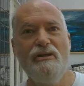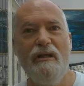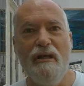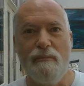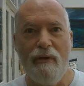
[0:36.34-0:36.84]
and
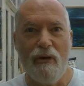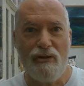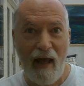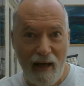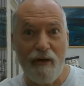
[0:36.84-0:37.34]
years because
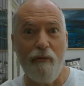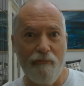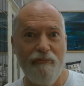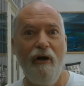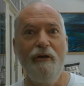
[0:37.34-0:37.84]
I had it
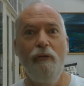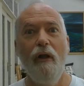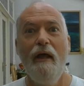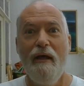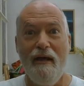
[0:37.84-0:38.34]
on vinyl
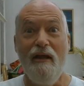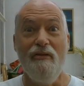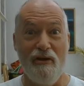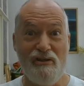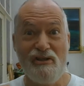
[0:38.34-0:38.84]

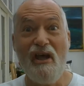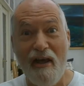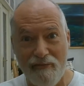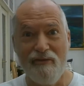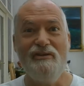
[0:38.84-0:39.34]
in the
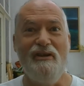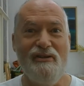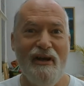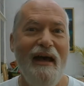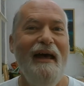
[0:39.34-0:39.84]

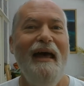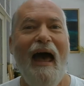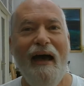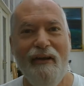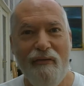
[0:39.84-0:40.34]
70s.
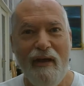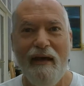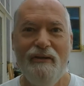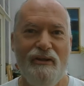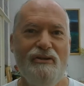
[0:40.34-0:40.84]
And in the
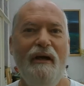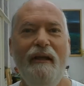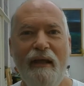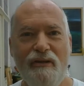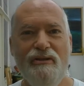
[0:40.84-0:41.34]
80s, I
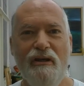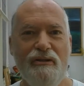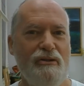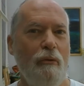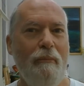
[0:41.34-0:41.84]
lent
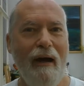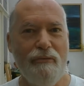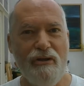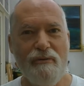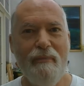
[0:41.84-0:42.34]
it to a
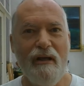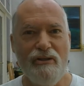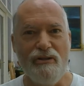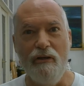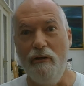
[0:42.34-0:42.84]
Baptist
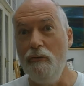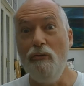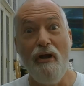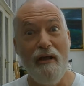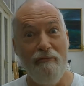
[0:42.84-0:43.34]
minister who
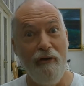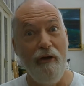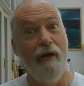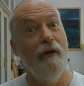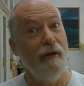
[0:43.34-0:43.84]
never
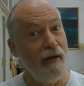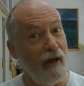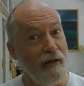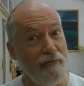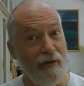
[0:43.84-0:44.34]

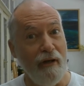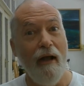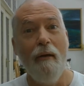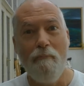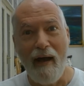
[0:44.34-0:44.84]
gave it
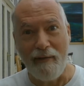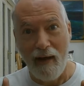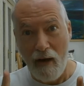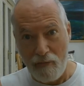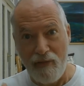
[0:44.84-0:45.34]
back.
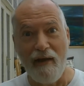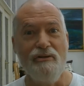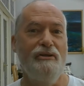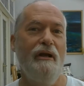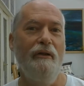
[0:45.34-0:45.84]

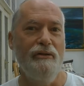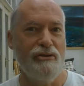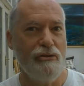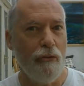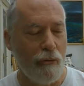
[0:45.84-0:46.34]
That's another
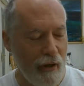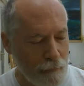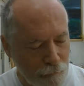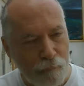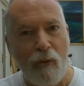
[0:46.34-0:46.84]
story.
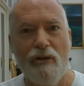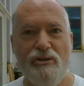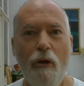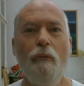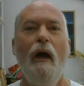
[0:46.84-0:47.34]

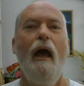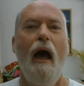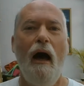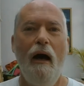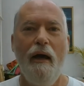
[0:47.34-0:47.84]
So
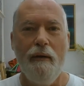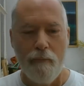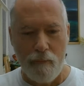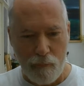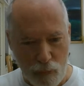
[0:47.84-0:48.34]
I
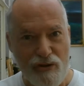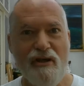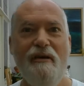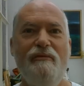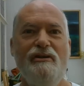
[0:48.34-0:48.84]

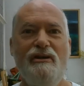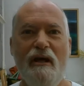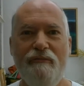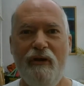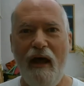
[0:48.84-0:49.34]
received this
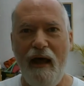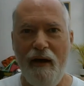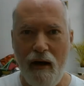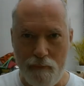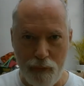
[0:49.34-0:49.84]
gift and
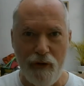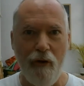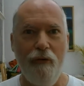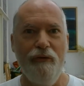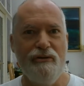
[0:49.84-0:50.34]
I put it
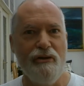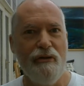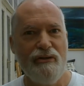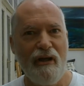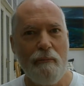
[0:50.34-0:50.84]
on the
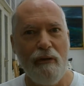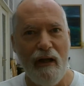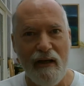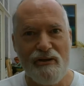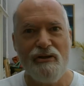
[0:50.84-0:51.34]
turntable. I
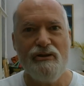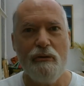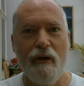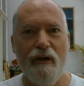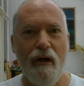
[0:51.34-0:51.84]
listened to
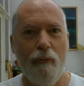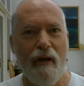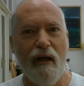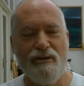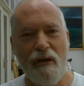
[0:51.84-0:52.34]
it and I
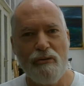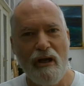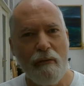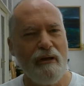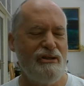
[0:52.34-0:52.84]
realized I was
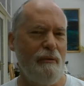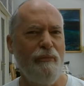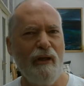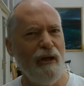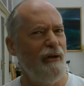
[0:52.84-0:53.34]
hearing
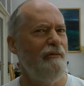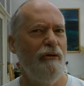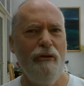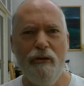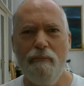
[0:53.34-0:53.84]
something I'd never
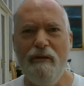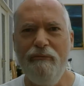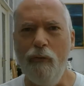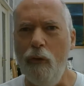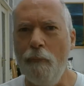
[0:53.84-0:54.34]
heard
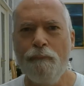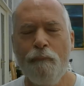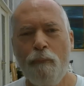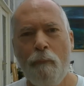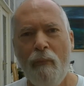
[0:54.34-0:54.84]
before.
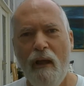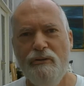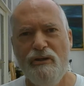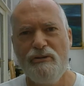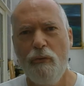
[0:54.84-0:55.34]

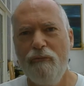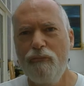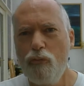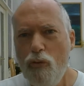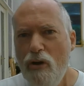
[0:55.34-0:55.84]
There's this sort of
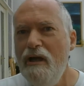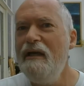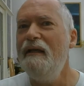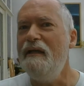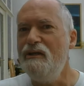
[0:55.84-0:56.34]

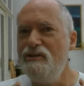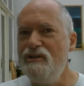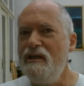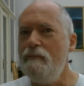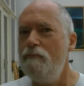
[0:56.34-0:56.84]
really
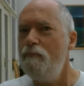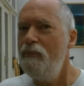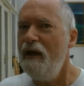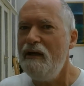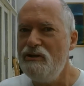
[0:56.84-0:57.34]
deep
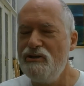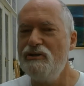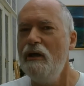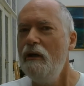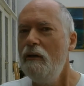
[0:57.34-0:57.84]

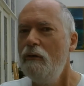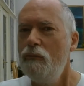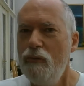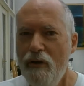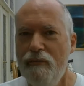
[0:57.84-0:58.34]
bass
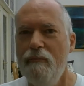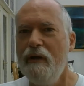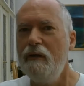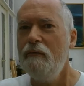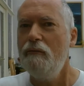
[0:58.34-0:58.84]

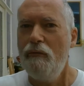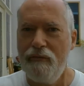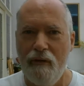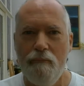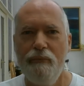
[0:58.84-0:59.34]
rhythmic
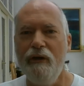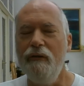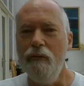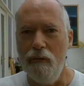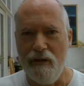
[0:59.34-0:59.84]

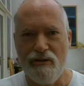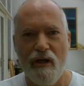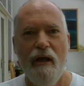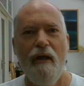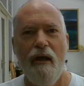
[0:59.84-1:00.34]
thumping noise.
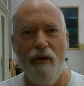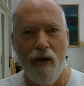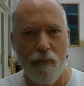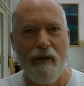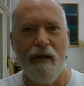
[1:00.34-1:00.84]
And I
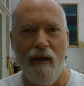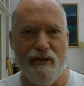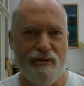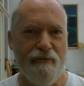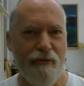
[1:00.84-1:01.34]

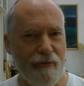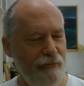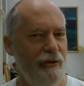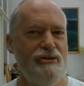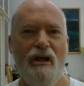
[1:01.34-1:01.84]
realised that for the
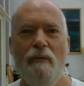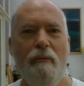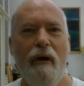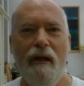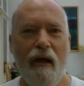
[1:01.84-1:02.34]
first time in
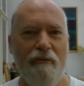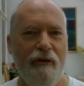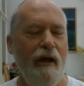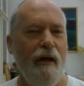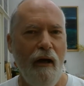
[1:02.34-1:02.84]
my life,
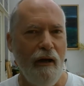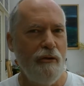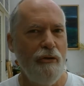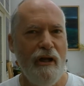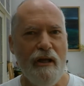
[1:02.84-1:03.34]
I
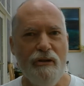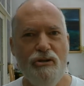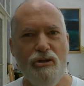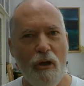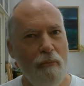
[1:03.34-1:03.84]
could hear Joe